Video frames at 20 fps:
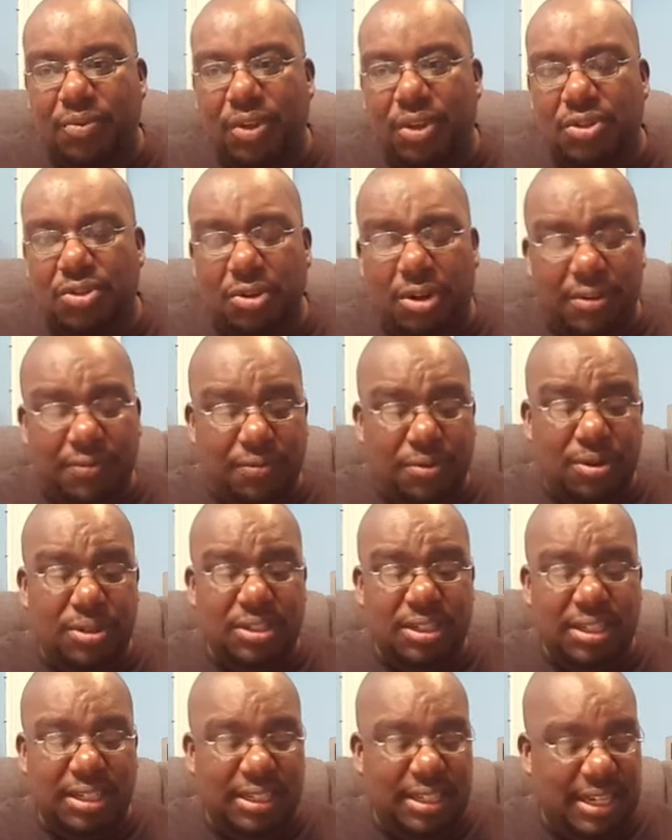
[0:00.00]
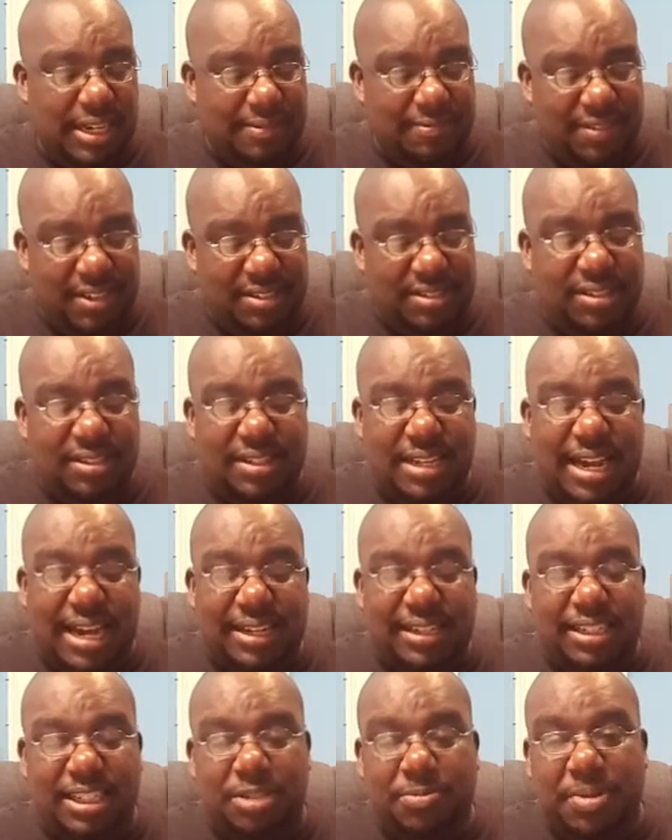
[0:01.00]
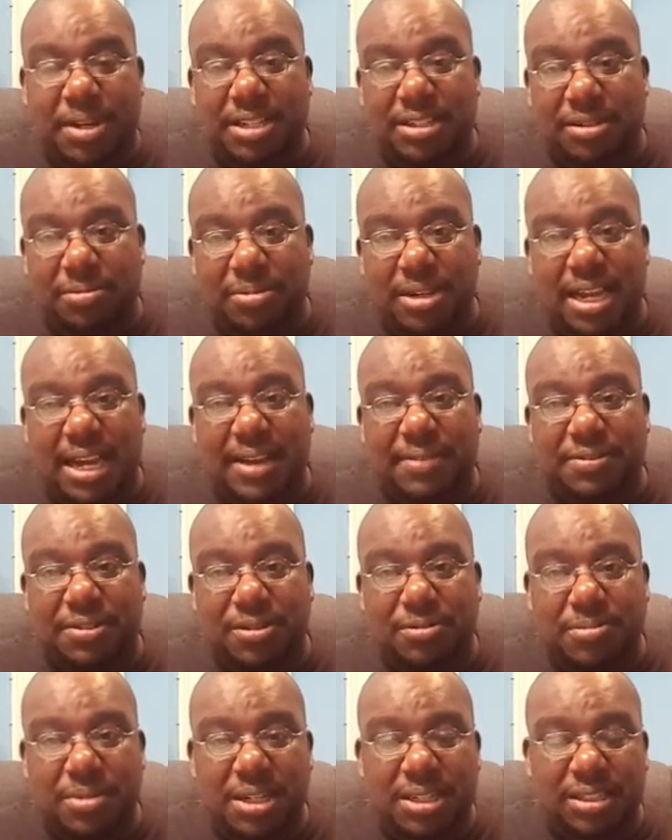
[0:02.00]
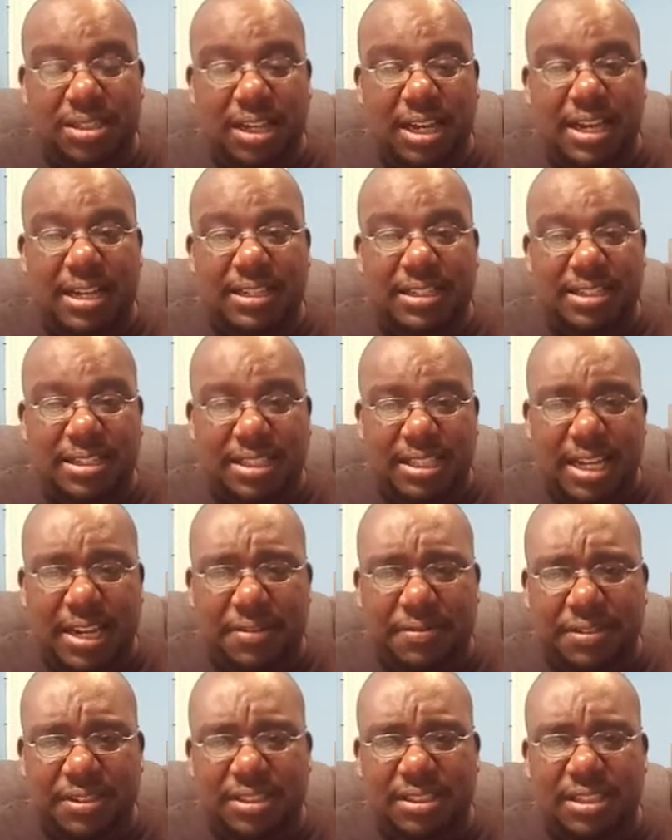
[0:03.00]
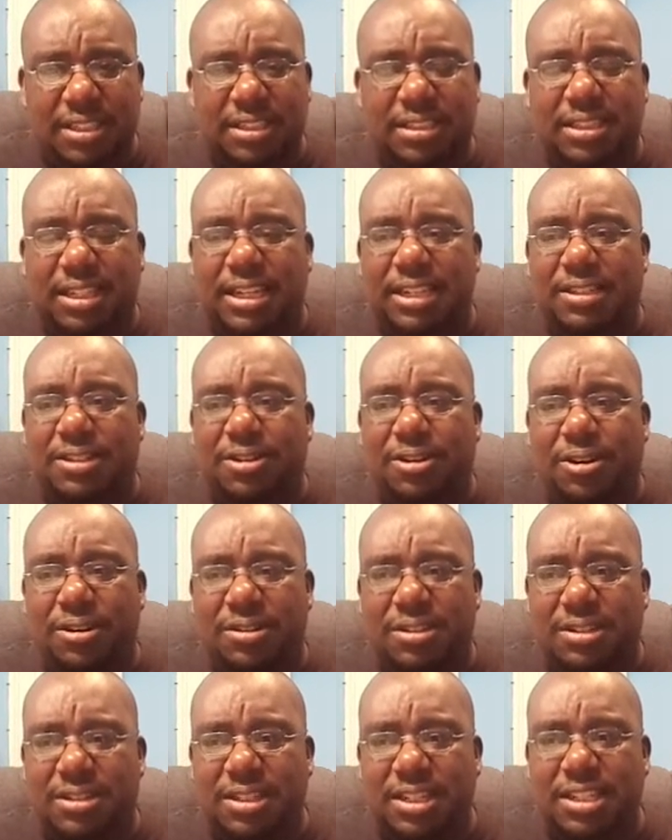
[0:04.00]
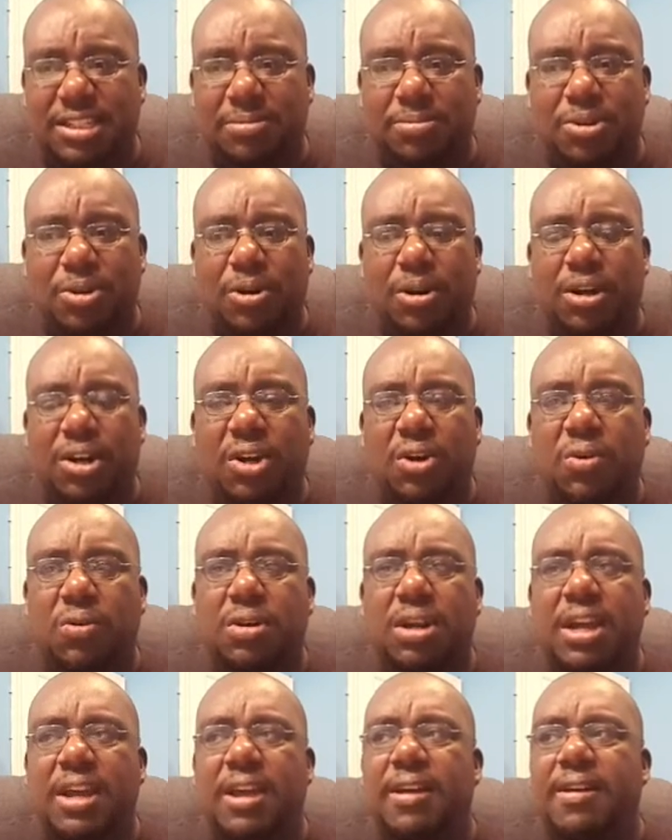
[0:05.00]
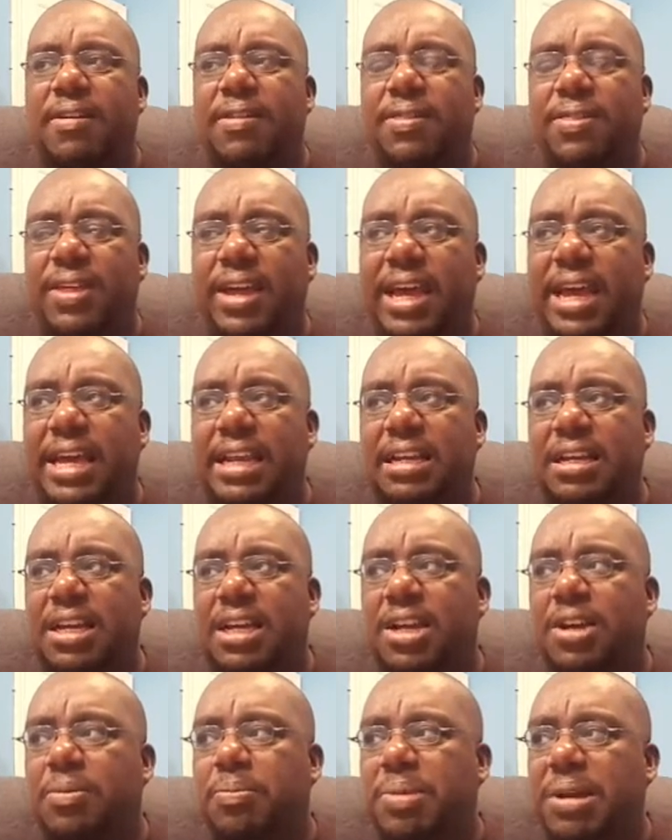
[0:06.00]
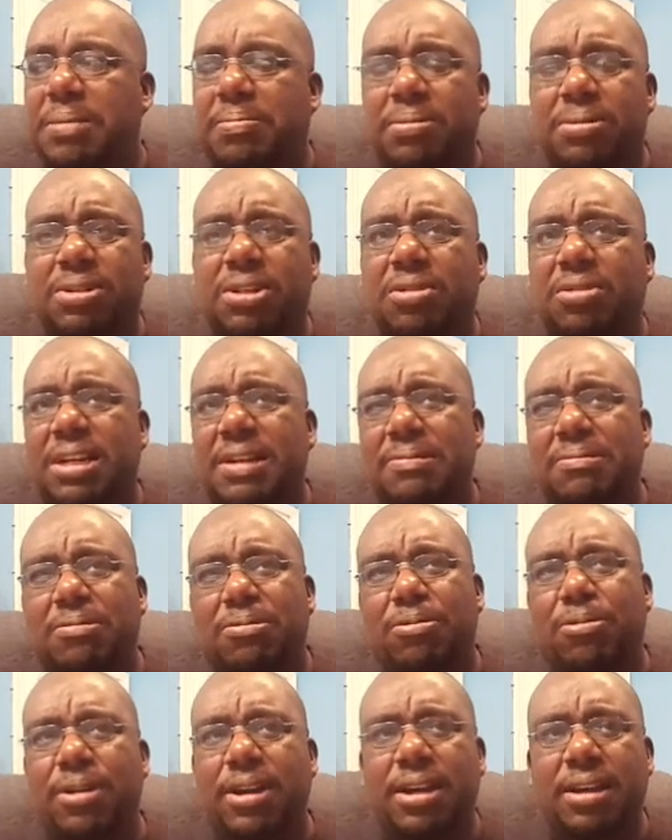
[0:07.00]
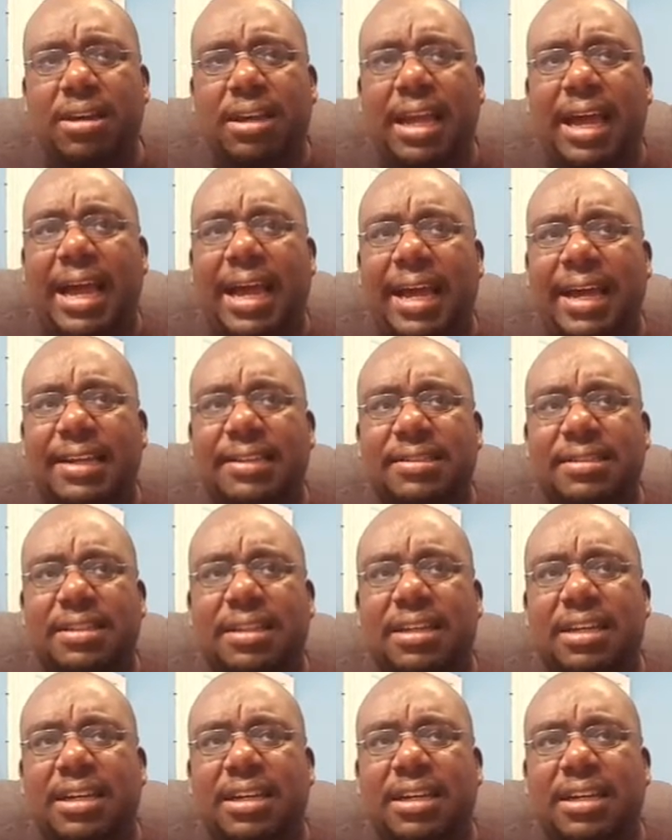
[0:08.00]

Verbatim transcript: So unfortunately, in this society especially, we have so much selfishness and narcissism going on that people don't even realize